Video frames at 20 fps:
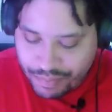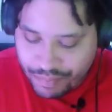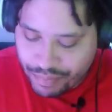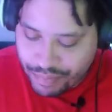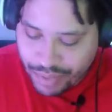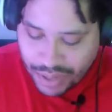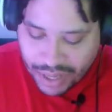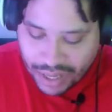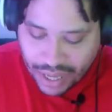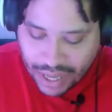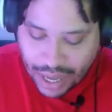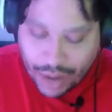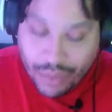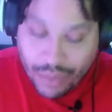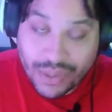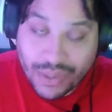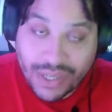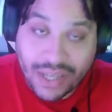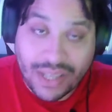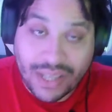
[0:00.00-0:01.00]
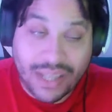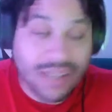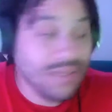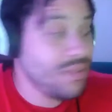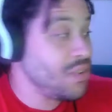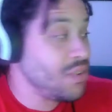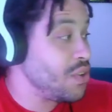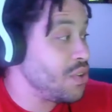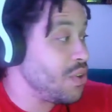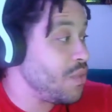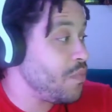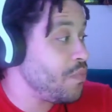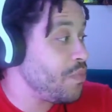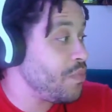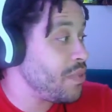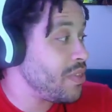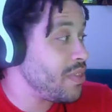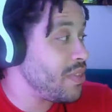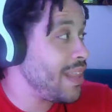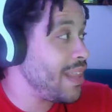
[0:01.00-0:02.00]
But I will say this for sure.
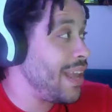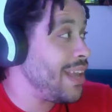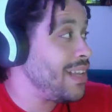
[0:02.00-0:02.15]
There